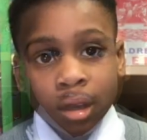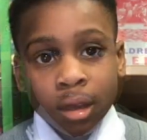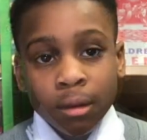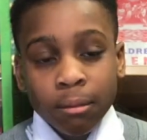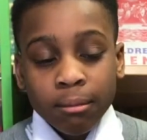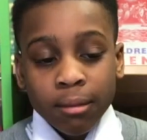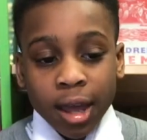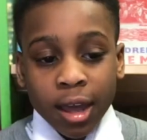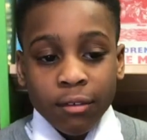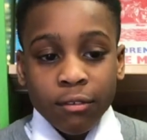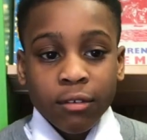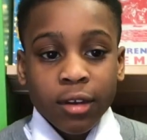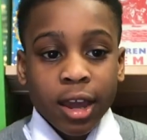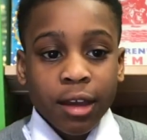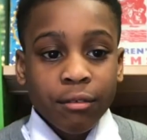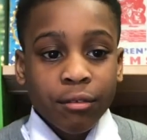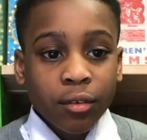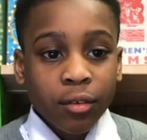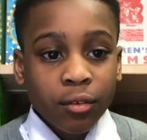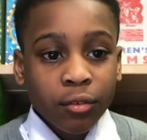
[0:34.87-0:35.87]
My
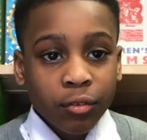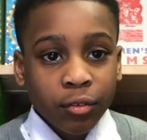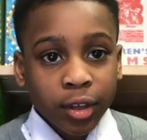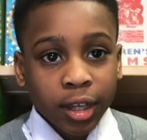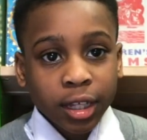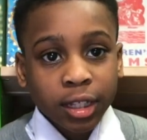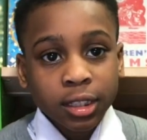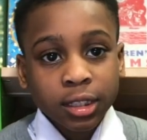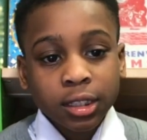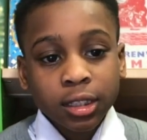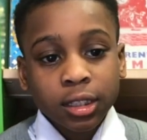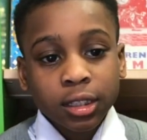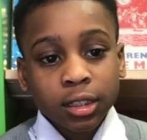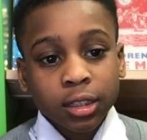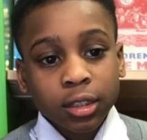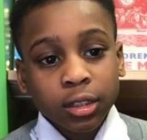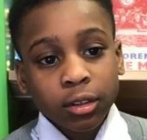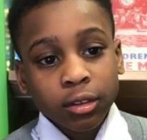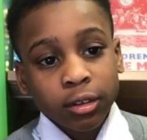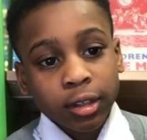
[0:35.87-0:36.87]
favourite thing to
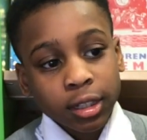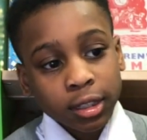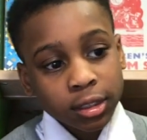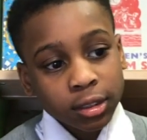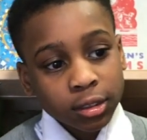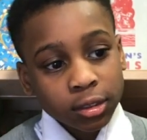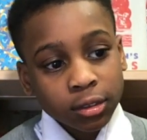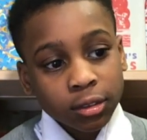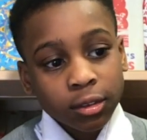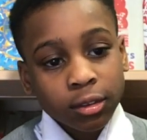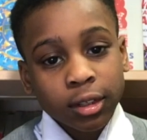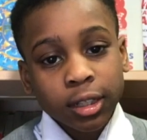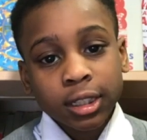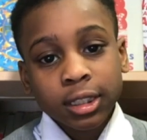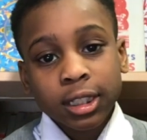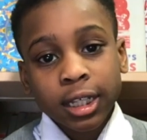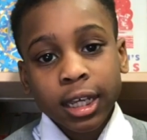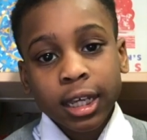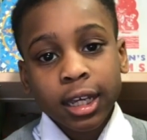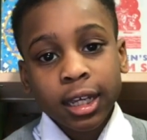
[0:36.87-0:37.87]
do in school is
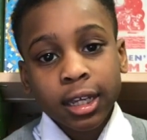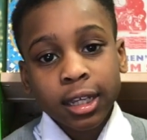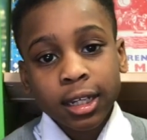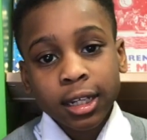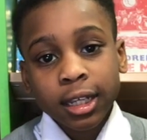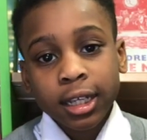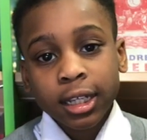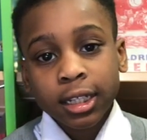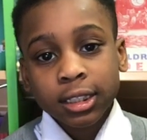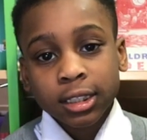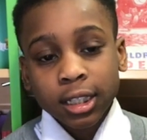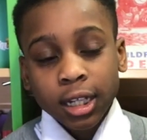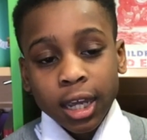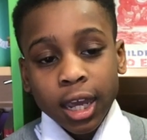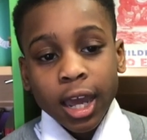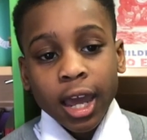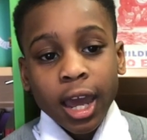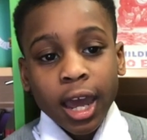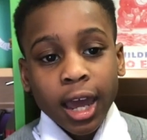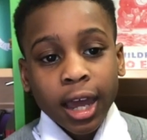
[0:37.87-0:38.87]
English,
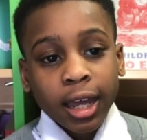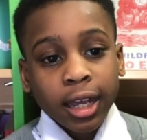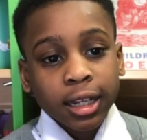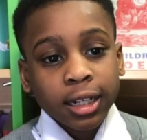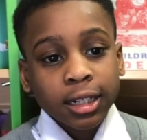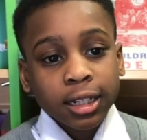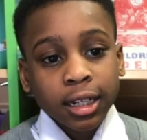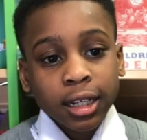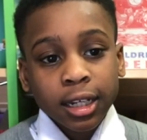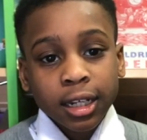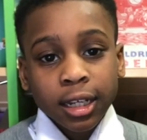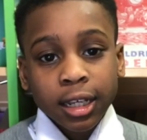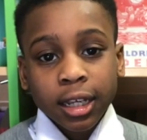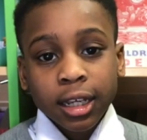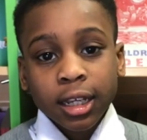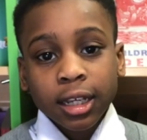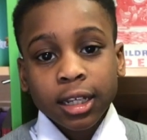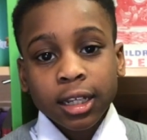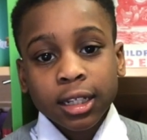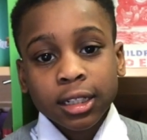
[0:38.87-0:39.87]
and in
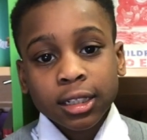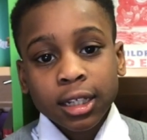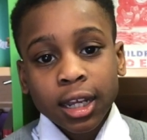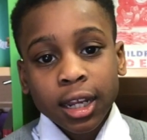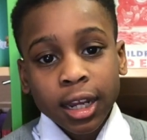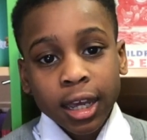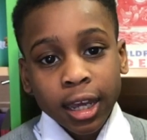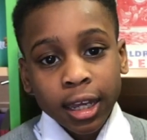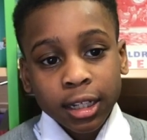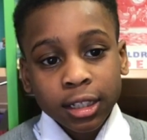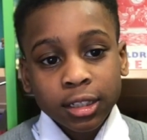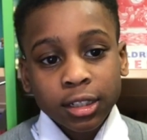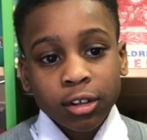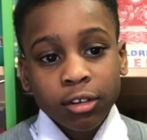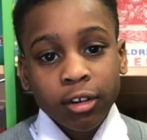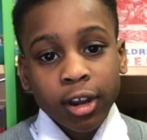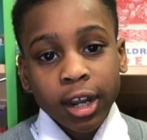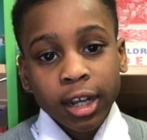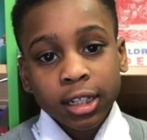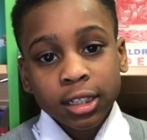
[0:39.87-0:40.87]
English I like to
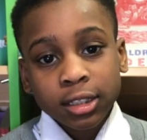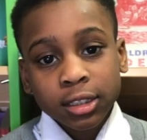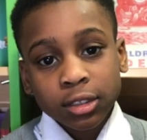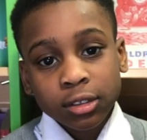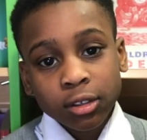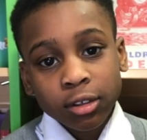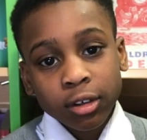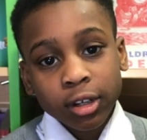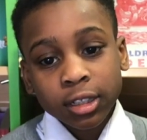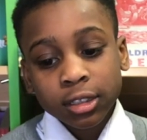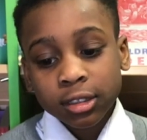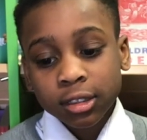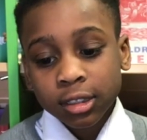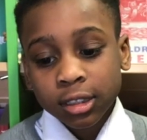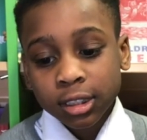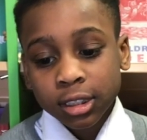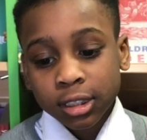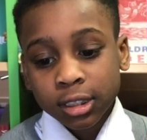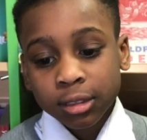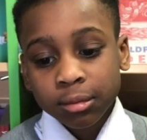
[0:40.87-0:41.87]
write stories
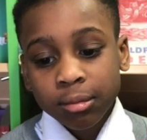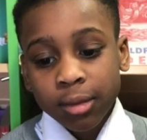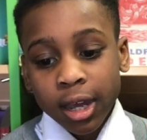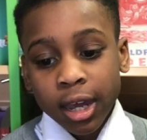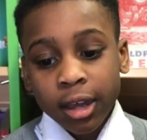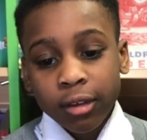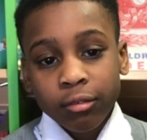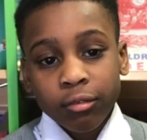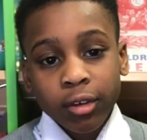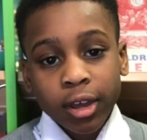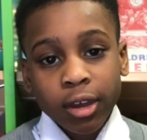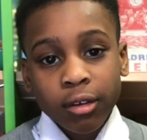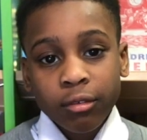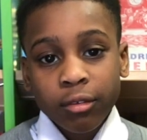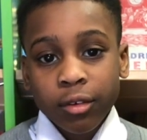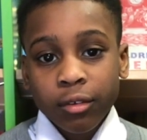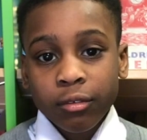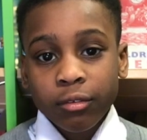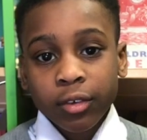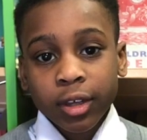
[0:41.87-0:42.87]
because it's my
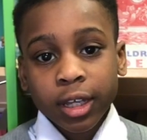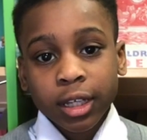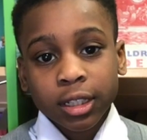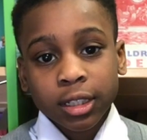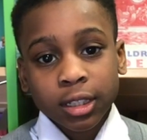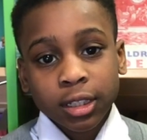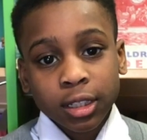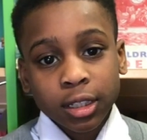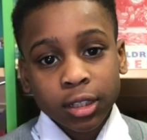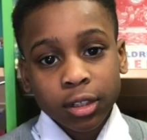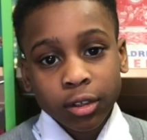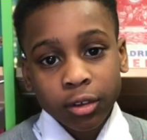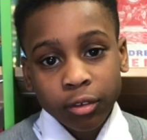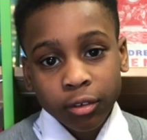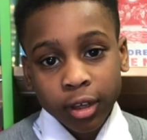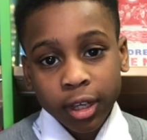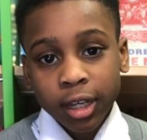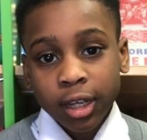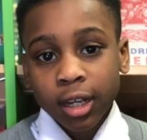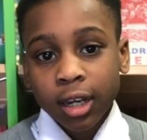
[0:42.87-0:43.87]
favourite thing to do
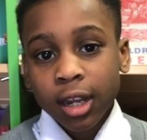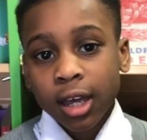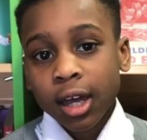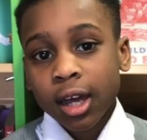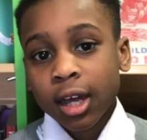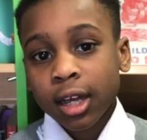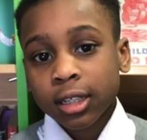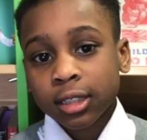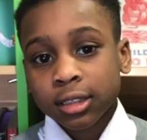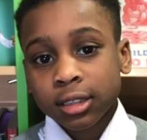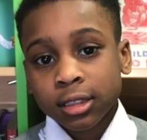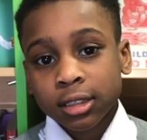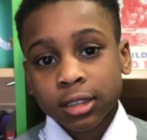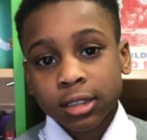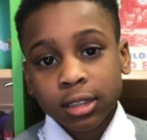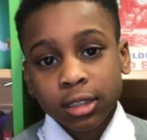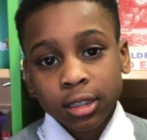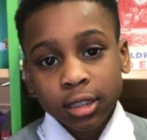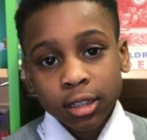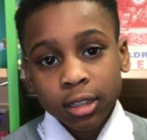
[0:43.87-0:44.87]
in class.
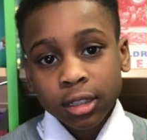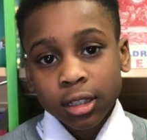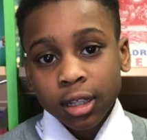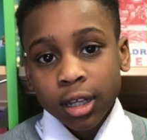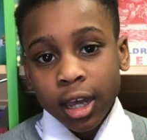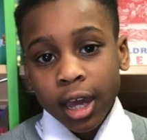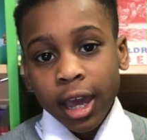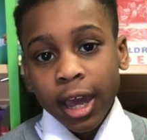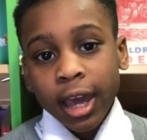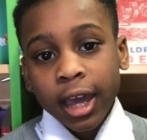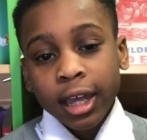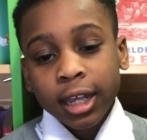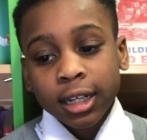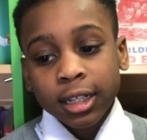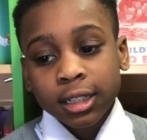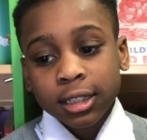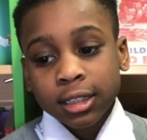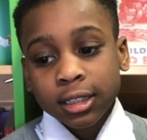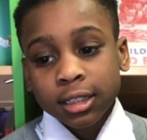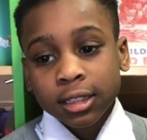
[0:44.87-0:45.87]

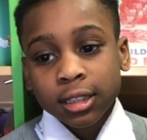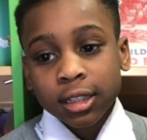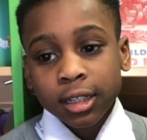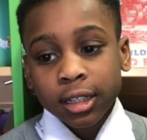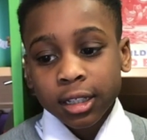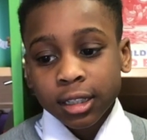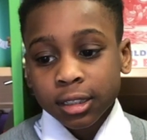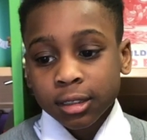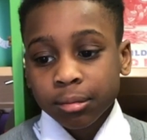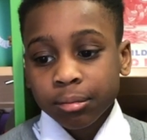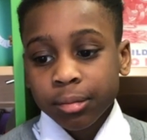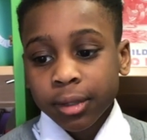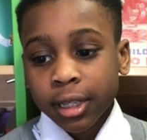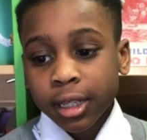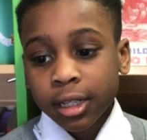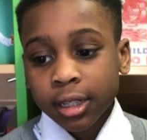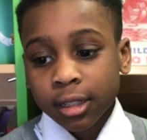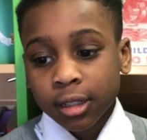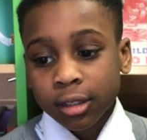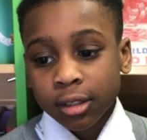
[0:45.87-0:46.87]
And it's
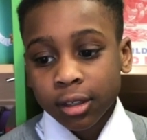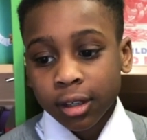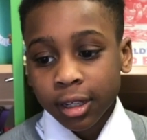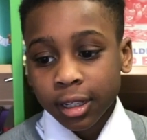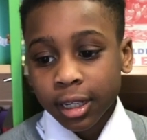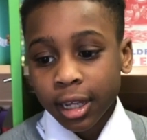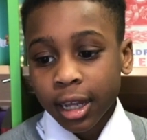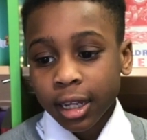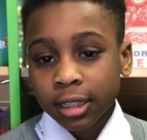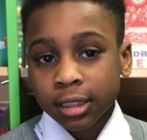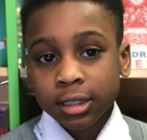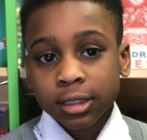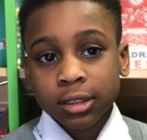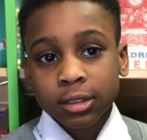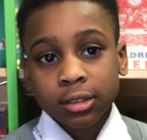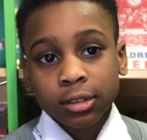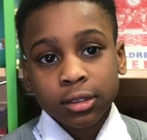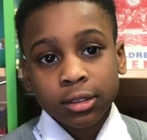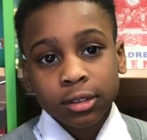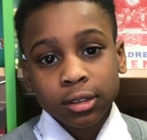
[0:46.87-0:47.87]
been good at
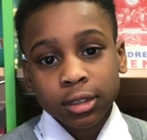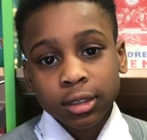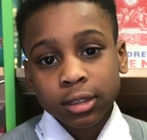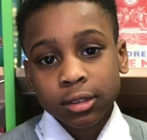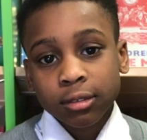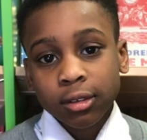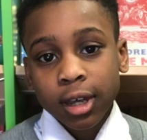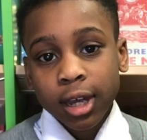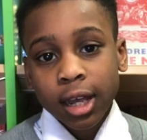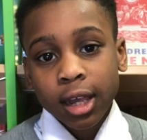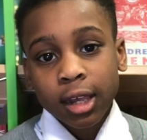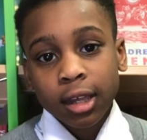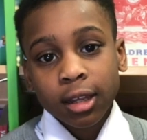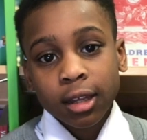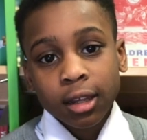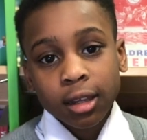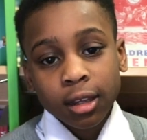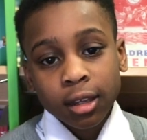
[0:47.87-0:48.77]
school as well.